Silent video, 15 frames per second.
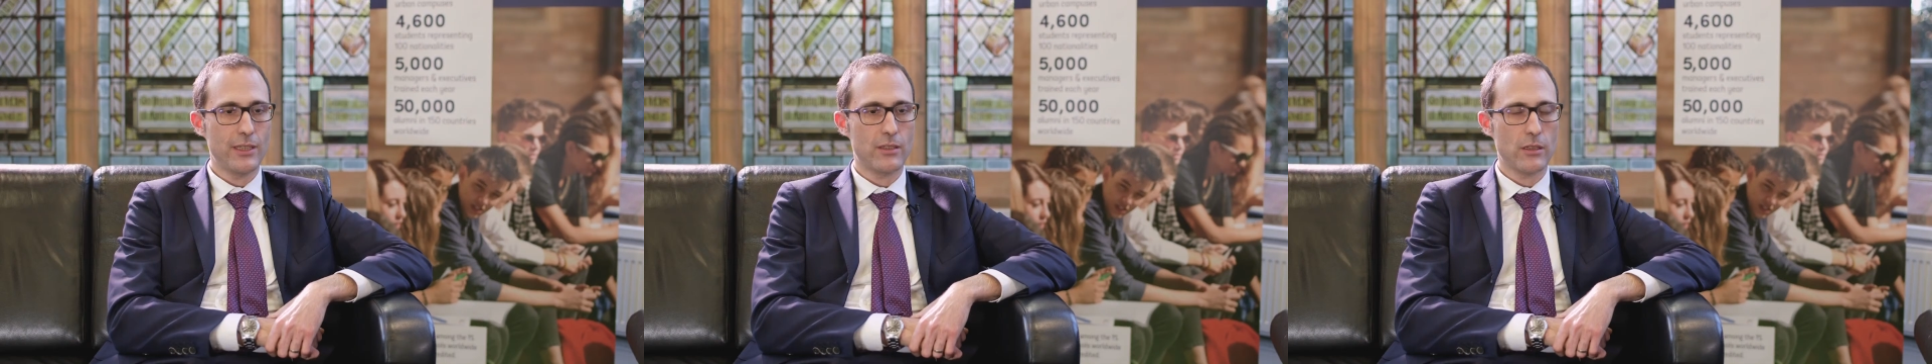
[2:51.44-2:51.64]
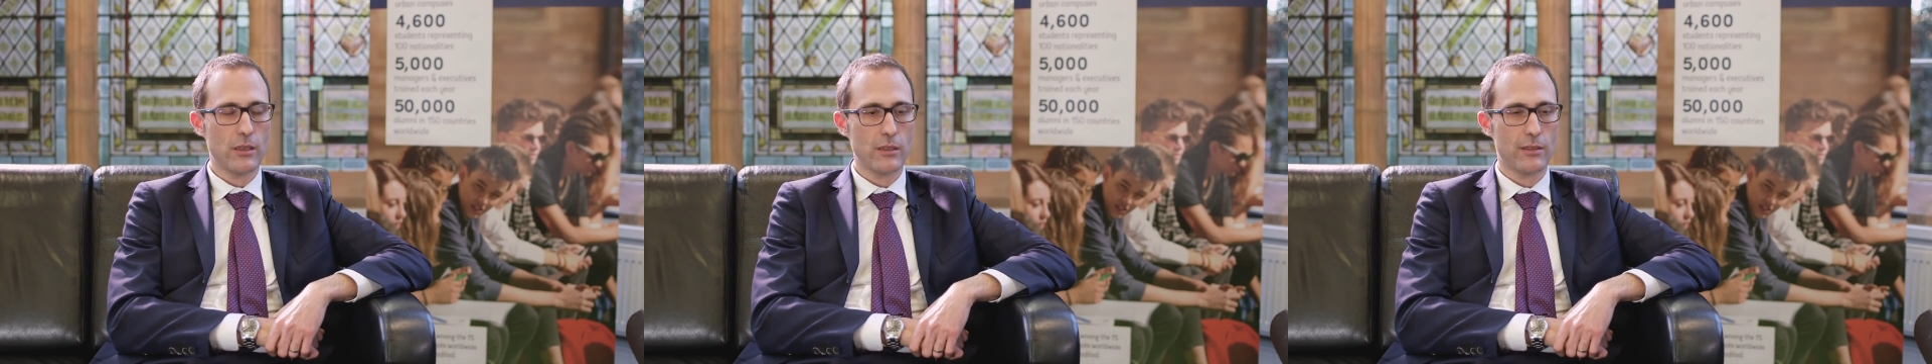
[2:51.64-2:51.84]
is
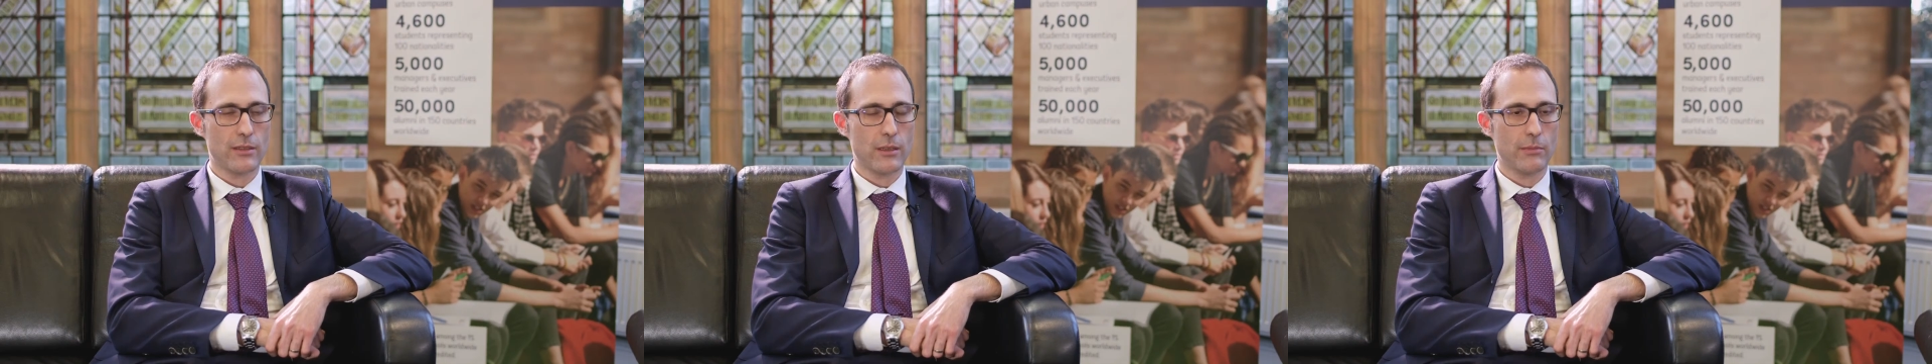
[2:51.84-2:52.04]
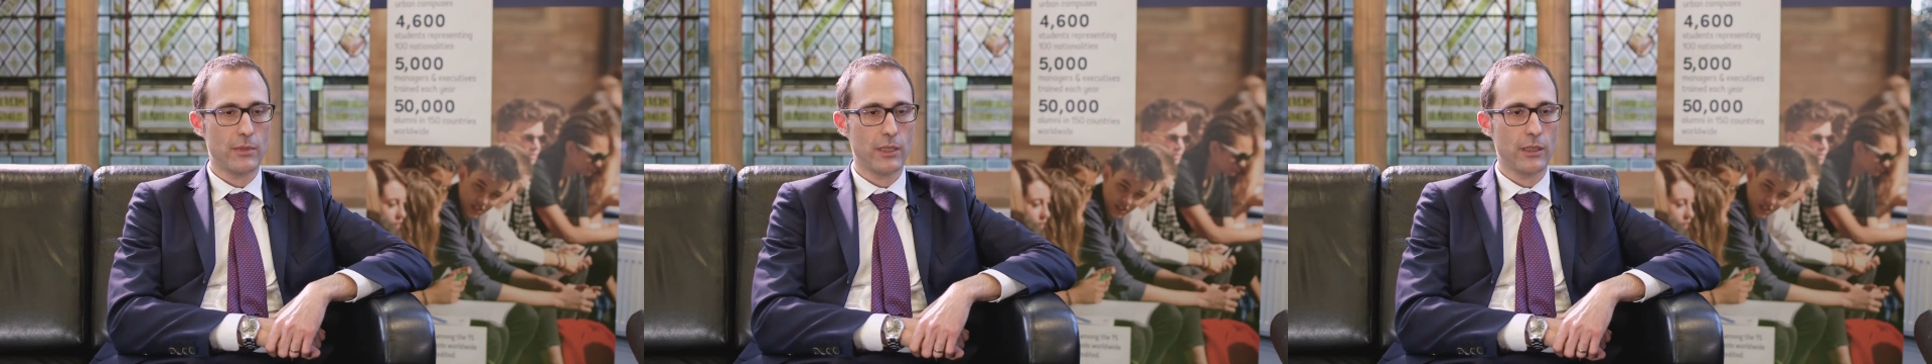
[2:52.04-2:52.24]
not
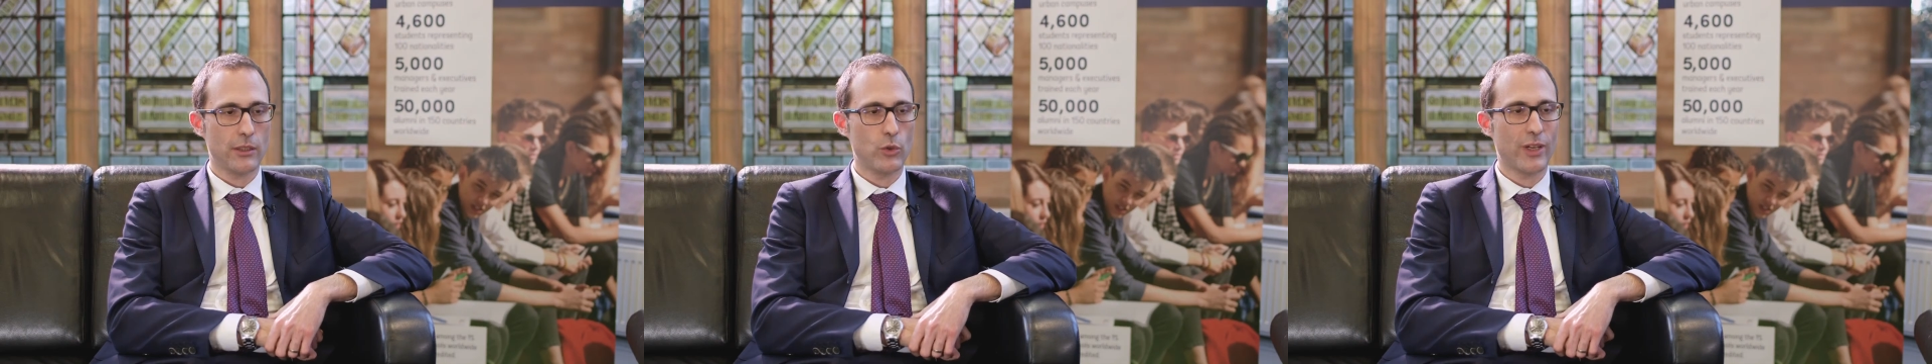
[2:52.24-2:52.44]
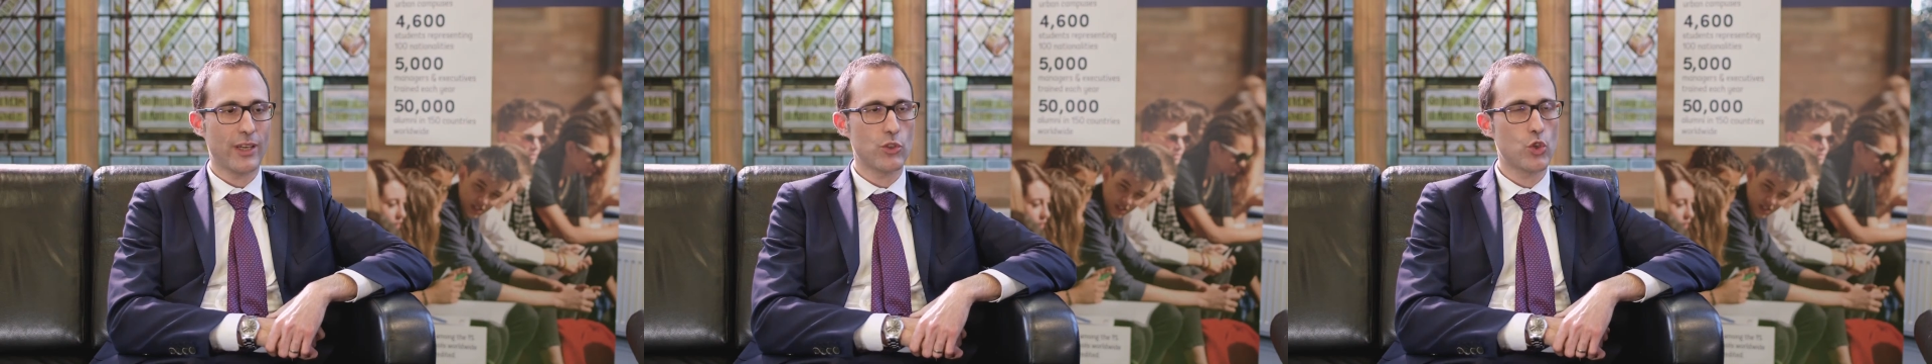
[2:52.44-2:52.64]
something that you
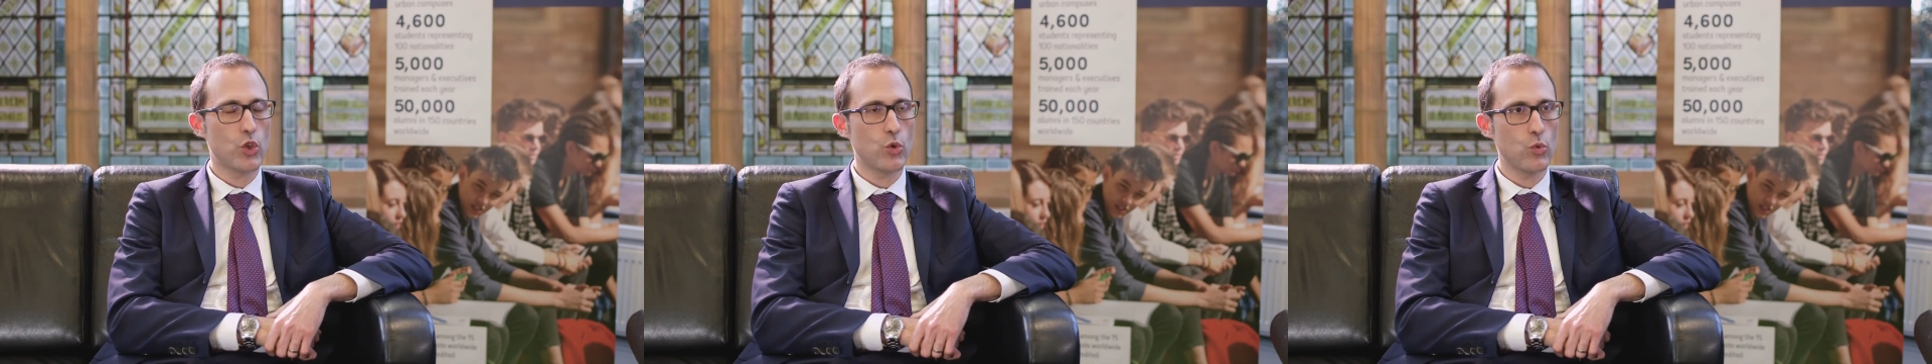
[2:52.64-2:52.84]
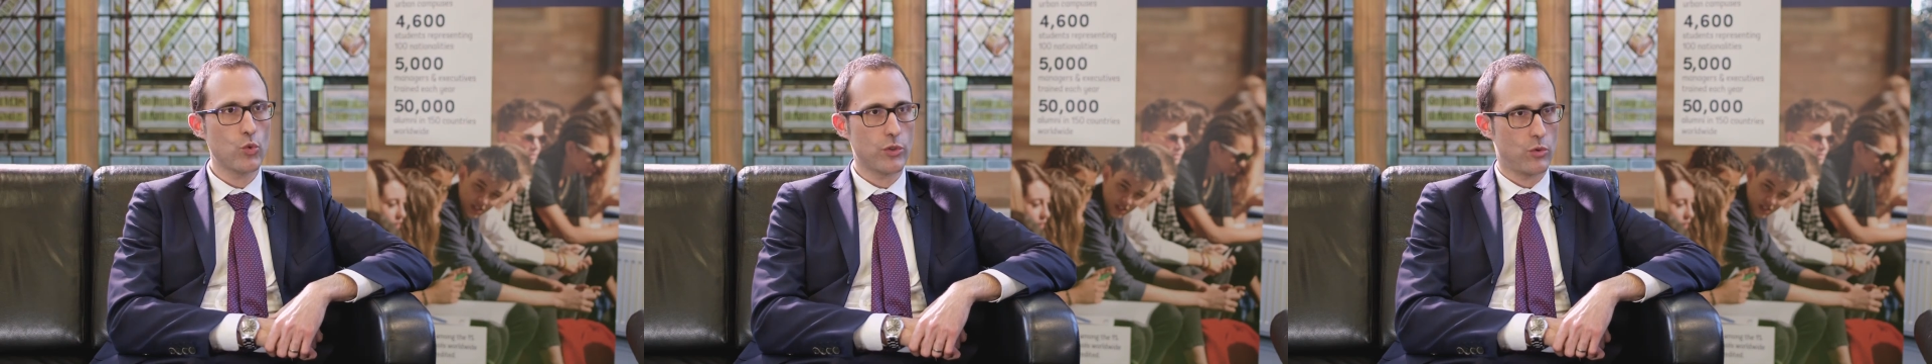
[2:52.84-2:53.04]
can
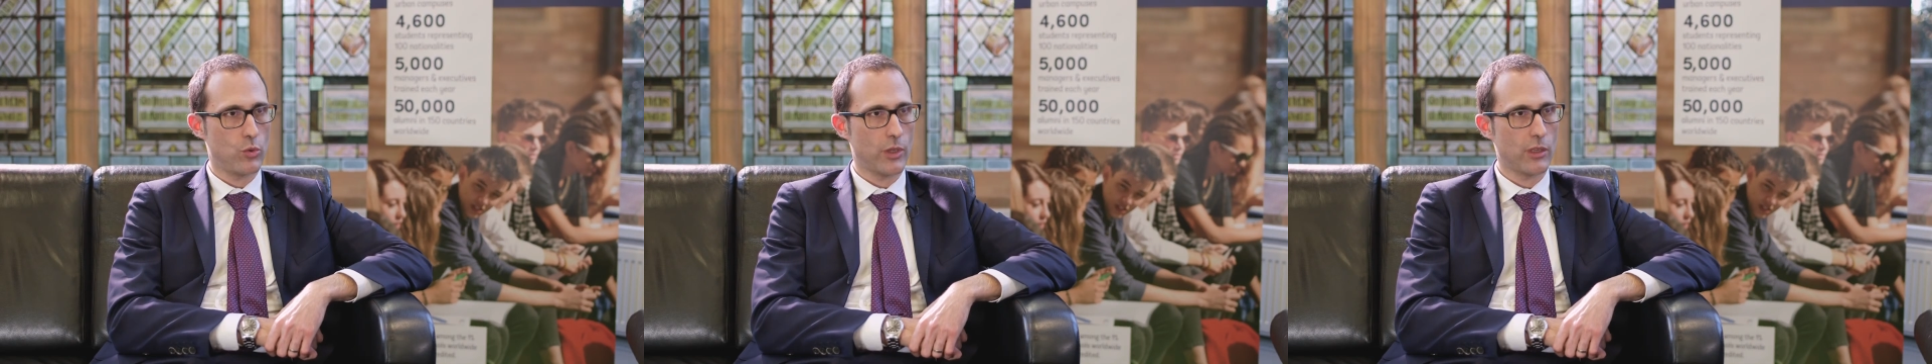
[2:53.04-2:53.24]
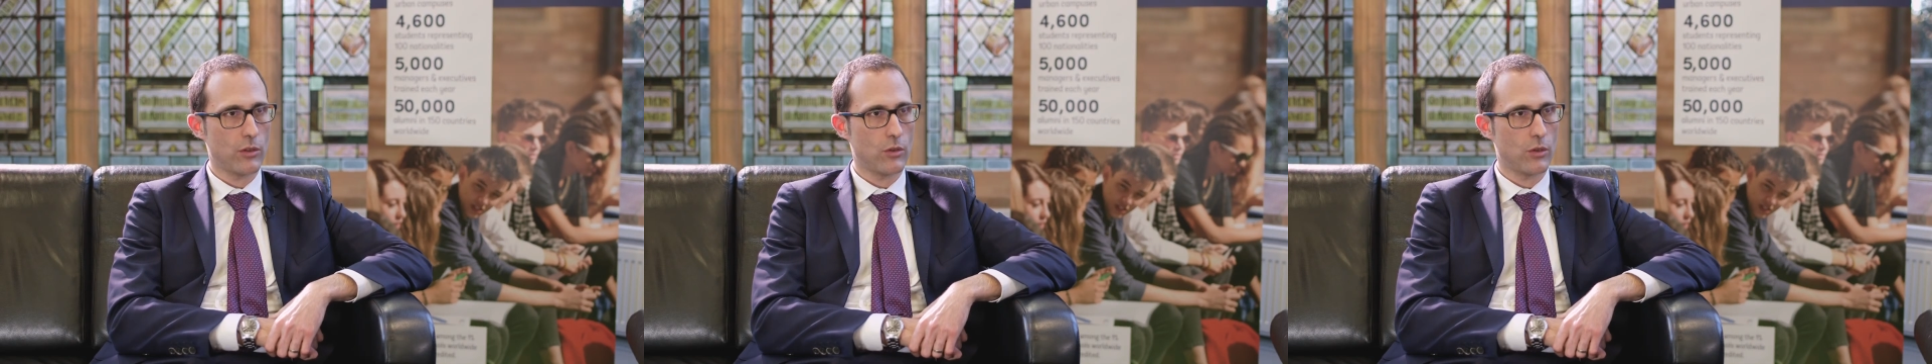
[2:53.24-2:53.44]
choose to
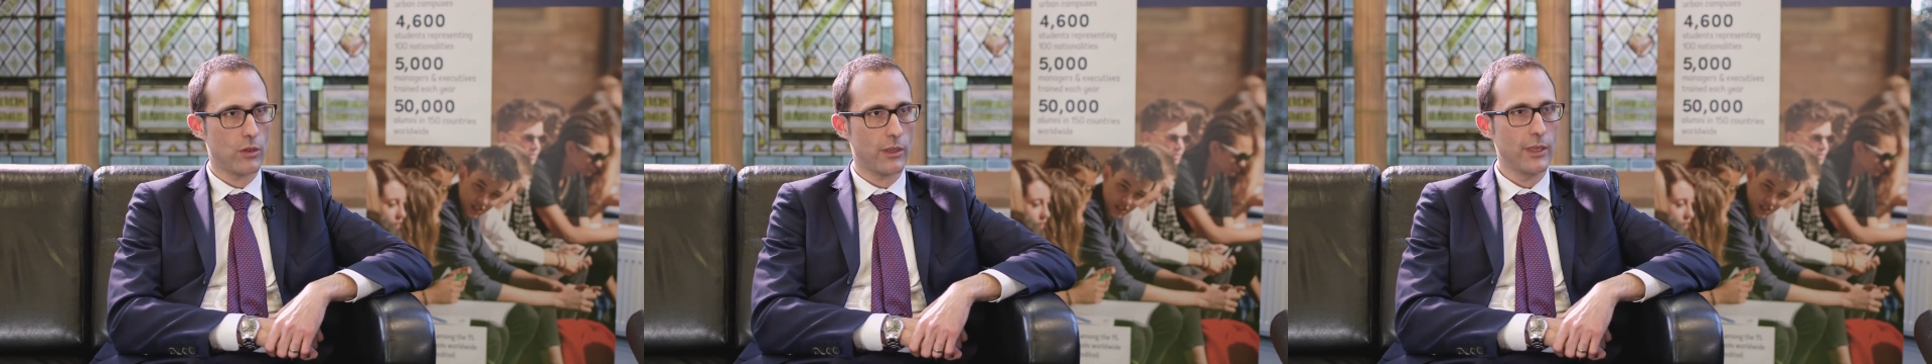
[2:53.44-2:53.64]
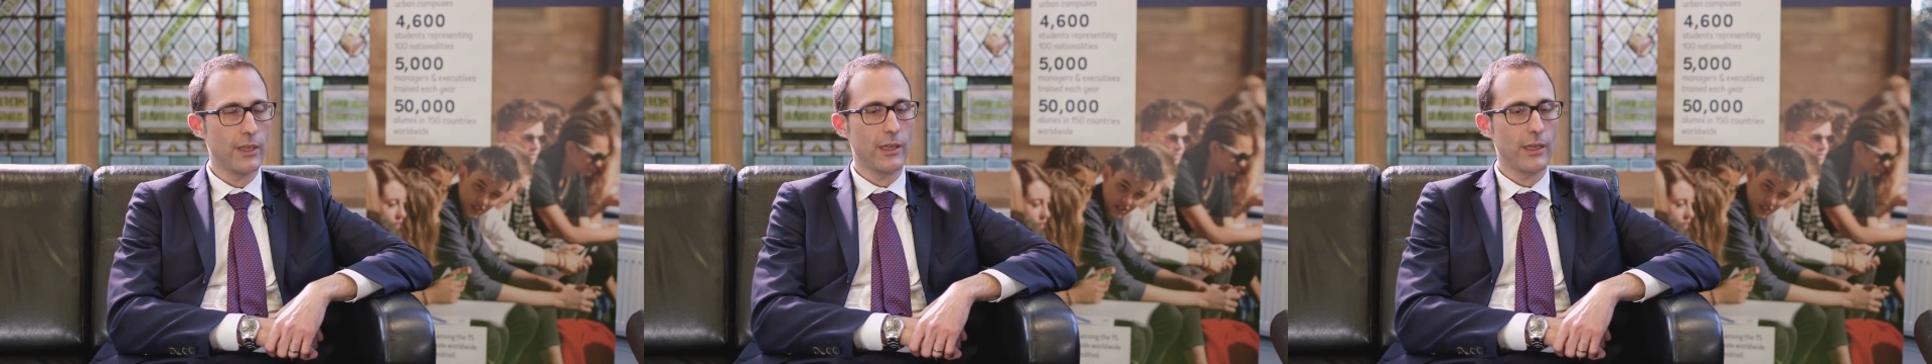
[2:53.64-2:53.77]
ignore.